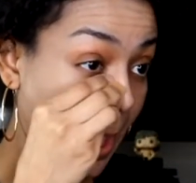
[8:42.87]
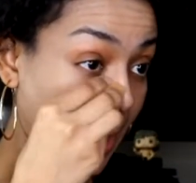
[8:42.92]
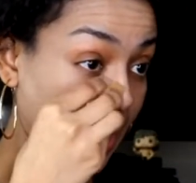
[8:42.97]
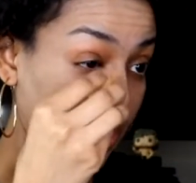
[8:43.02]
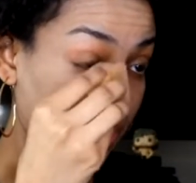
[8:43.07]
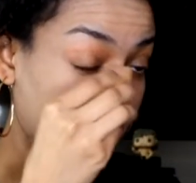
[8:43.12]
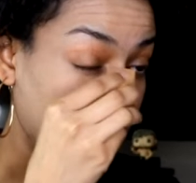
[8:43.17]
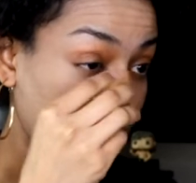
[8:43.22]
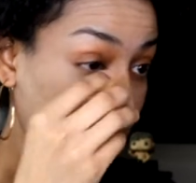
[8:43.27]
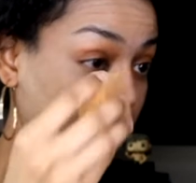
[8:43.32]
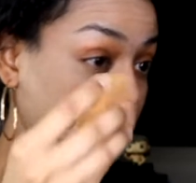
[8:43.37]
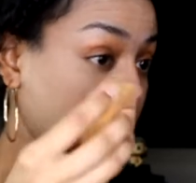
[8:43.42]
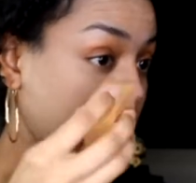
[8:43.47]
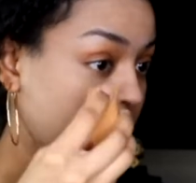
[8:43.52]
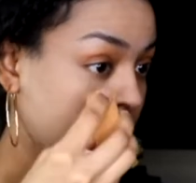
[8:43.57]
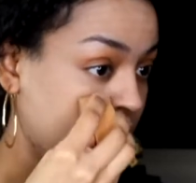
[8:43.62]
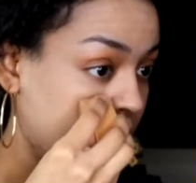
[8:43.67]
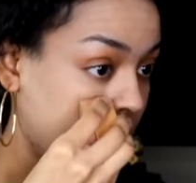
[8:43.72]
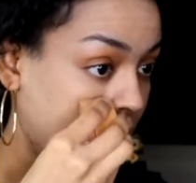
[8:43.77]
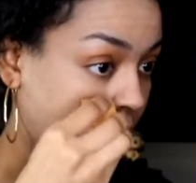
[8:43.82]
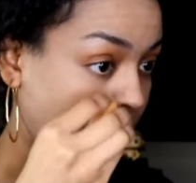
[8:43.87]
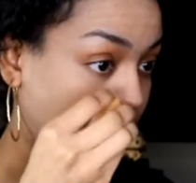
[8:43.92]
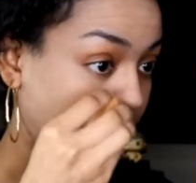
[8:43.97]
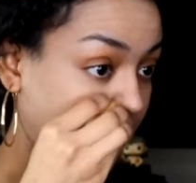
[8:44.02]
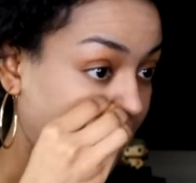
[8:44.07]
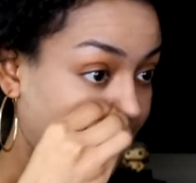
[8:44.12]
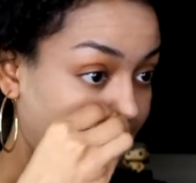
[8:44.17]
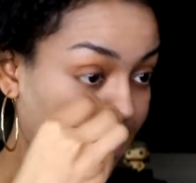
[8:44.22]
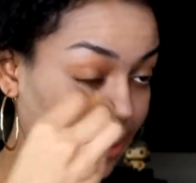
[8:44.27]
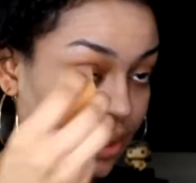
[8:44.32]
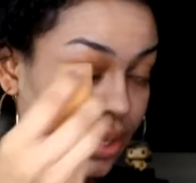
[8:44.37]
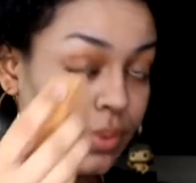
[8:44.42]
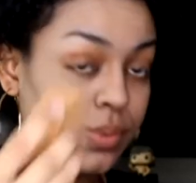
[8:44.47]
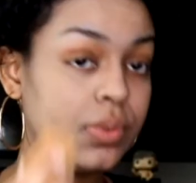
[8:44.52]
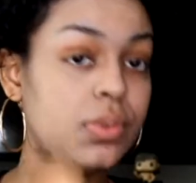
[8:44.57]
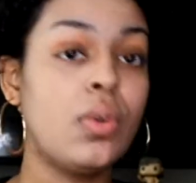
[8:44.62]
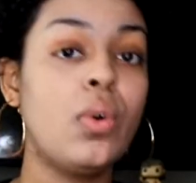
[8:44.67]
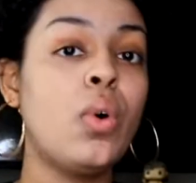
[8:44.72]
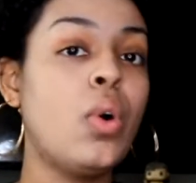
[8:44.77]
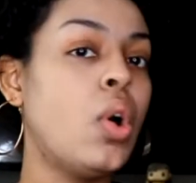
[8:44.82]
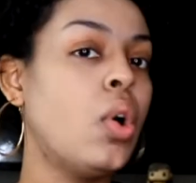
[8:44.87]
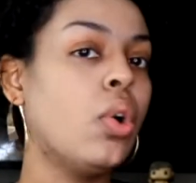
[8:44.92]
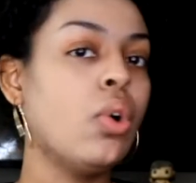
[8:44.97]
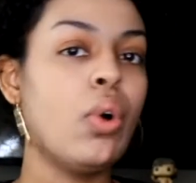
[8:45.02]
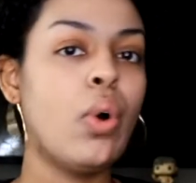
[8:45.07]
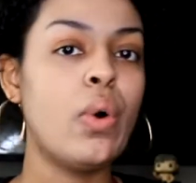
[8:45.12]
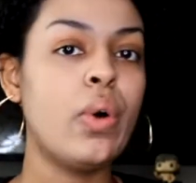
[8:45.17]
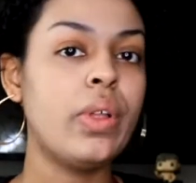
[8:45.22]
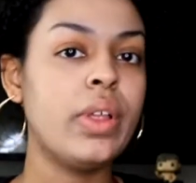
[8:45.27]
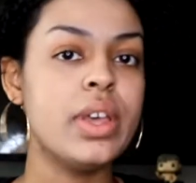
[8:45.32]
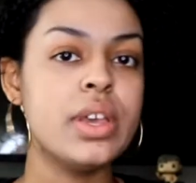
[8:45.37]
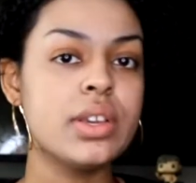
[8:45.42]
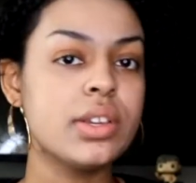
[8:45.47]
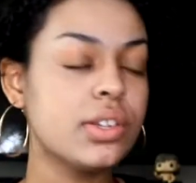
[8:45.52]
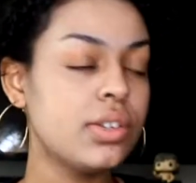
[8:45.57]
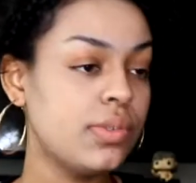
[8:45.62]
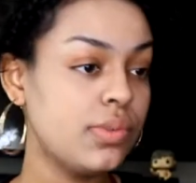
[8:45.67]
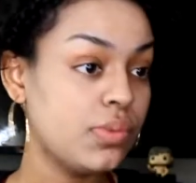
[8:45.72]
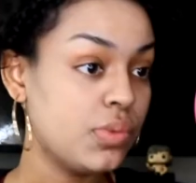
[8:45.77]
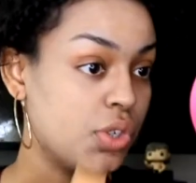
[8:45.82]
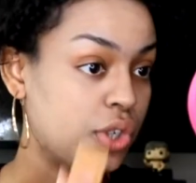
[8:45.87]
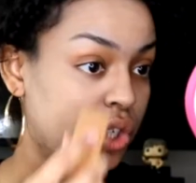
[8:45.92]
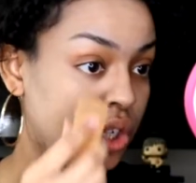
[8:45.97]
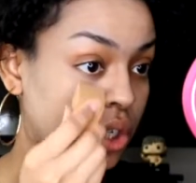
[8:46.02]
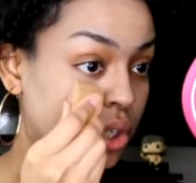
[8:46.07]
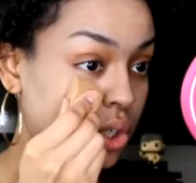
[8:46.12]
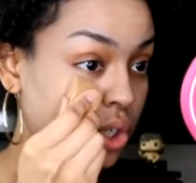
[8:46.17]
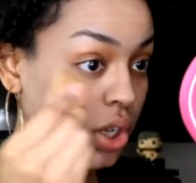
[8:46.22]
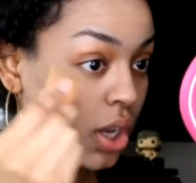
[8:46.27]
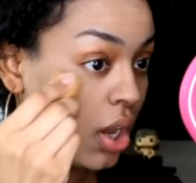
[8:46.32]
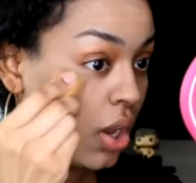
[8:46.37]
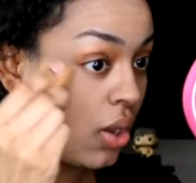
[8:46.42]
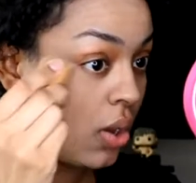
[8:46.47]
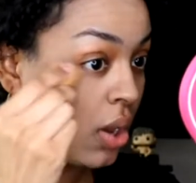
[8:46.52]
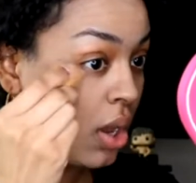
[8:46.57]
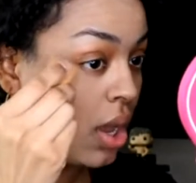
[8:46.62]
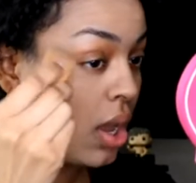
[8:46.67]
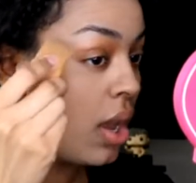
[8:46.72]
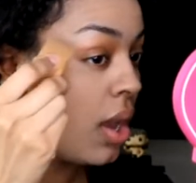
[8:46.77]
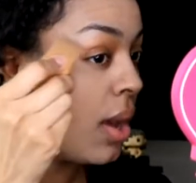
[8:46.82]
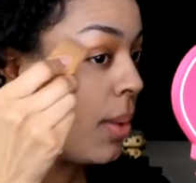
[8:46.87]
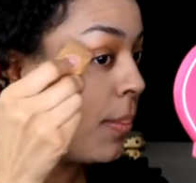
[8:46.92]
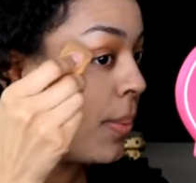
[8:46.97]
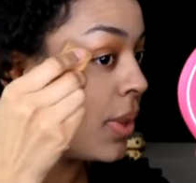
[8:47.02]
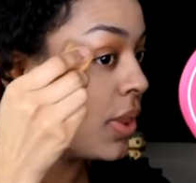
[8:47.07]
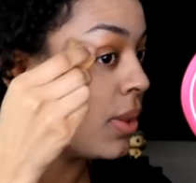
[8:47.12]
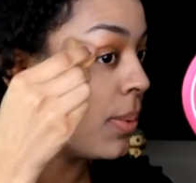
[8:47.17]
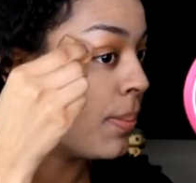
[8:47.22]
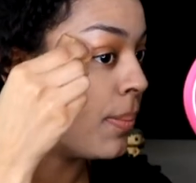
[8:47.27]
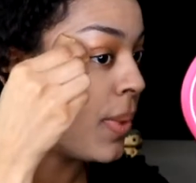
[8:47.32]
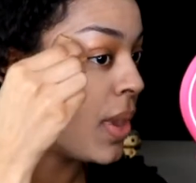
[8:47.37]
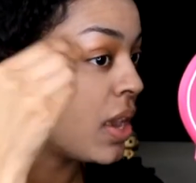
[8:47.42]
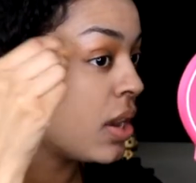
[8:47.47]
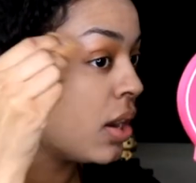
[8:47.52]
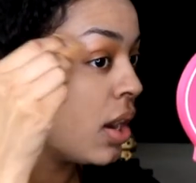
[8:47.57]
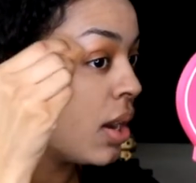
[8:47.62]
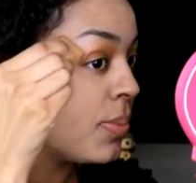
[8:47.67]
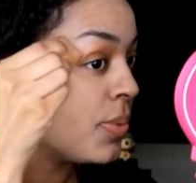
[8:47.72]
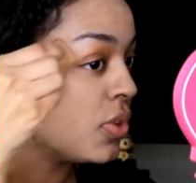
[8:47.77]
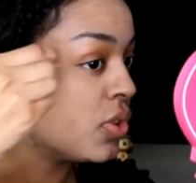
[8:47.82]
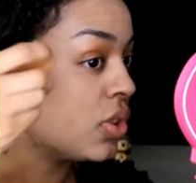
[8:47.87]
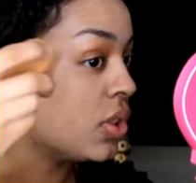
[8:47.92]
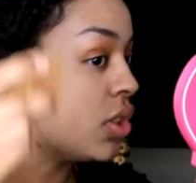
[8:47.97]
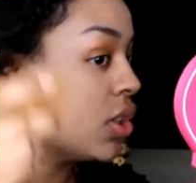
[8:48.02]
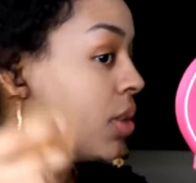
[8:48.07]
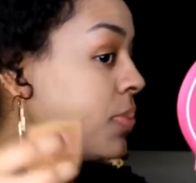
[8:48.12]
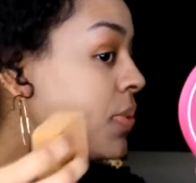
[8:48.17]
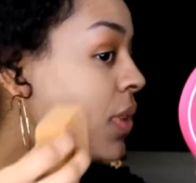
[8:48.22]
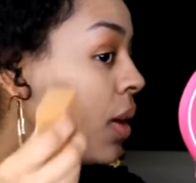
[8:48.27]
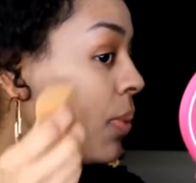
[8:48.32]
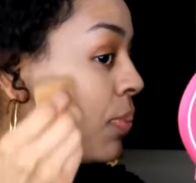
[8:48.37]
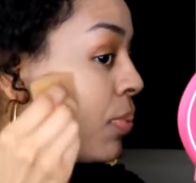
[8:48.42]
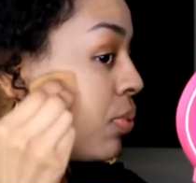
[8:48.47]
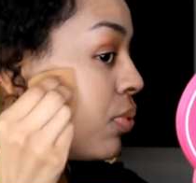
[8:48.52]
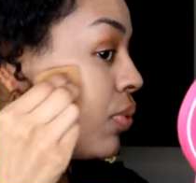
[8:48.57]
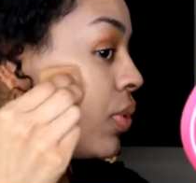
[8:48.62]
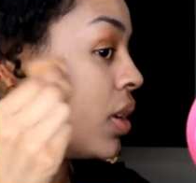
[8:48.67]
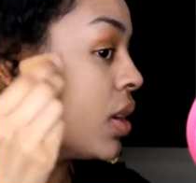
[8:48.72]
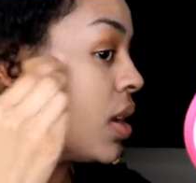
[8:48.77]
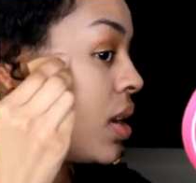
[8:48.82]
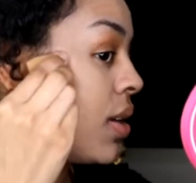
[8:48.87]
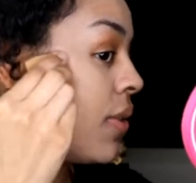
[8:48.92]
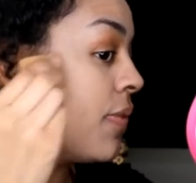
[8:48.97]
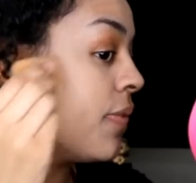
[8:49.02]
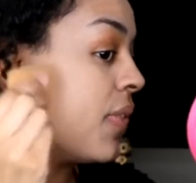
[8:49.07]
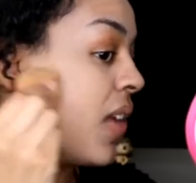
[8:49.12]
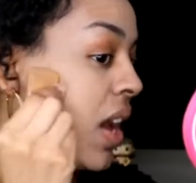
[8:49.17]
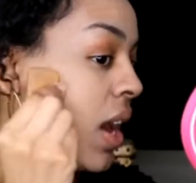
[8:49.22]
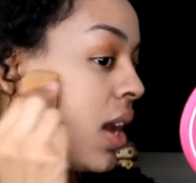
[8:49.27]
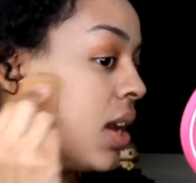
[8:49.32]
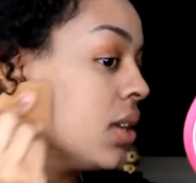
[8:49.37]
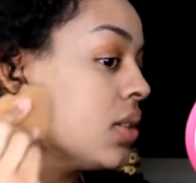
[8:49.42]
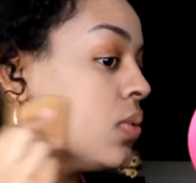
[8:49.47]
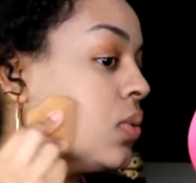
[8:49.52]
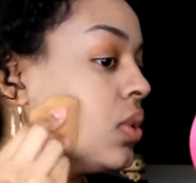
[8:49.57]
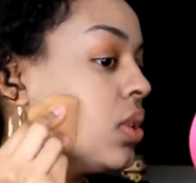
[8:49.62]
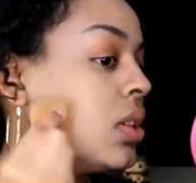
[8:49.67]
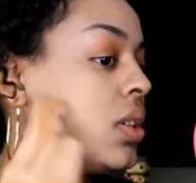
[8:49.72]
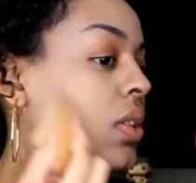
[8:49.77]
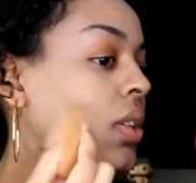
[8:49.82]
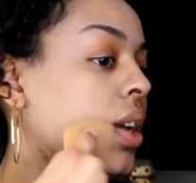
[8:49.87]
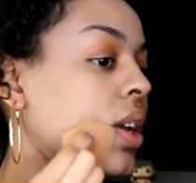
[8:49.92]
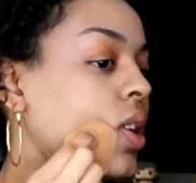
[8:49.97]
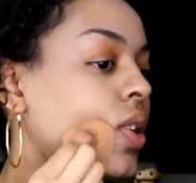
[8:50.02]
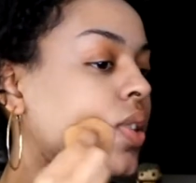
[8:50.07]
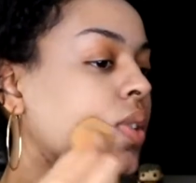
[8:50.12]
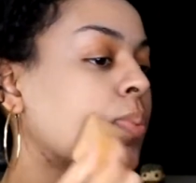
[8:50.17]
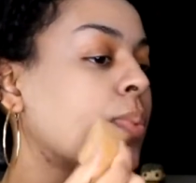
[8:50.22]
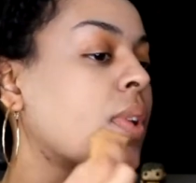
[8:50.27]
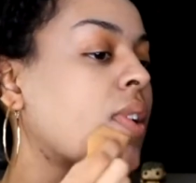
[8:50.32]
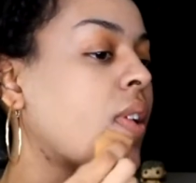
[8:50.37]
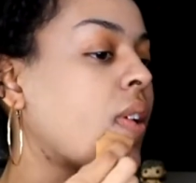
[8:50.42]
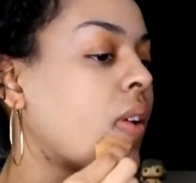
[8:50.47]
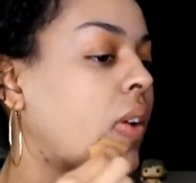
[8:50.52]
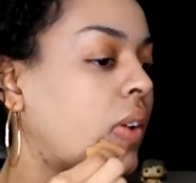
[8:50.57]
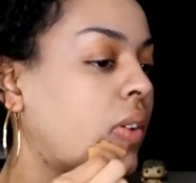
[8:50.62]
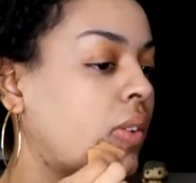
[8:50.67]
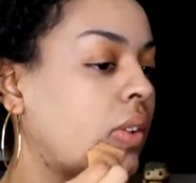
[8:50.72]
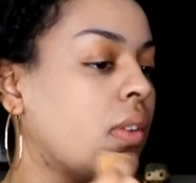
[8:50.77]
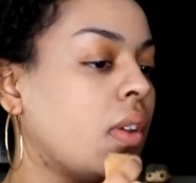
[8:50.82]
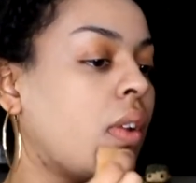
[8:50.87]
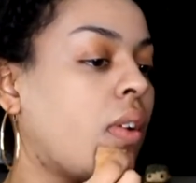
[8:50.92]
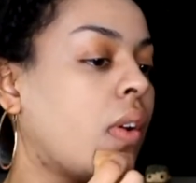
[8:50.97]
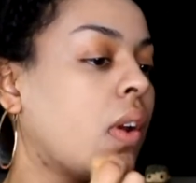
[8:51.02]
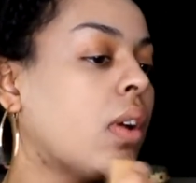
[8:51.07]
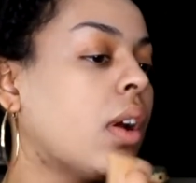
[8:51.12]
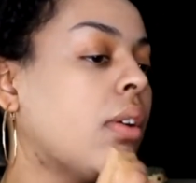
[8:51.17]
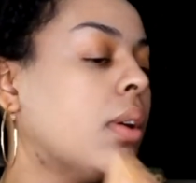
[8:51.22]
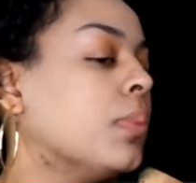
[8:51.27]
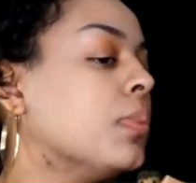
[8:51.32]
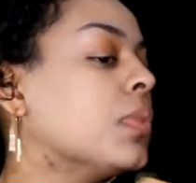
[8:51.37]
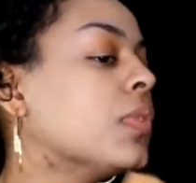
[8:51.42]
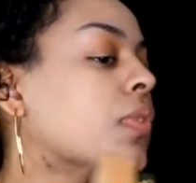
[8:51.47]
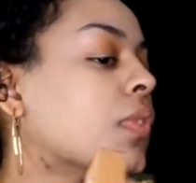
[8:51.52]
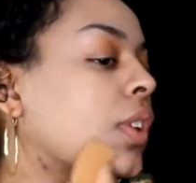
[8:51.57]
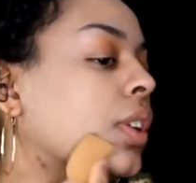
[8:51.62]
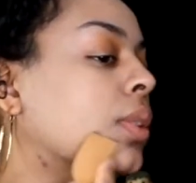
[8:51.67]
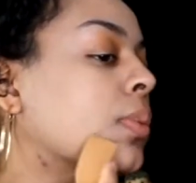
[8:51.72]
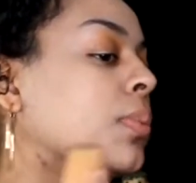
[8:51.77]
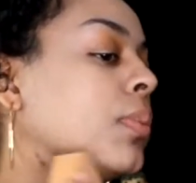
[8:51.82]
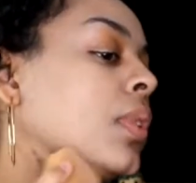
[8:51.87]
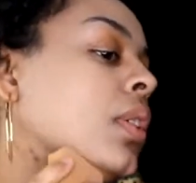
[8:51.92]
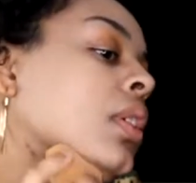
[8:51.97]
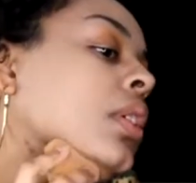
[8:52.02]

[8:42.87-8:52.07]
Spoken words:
Their clothes, oh my god, that was a whole like shit show. But the makeup usually ships out pretty fast, which is nice because, you know, it comes from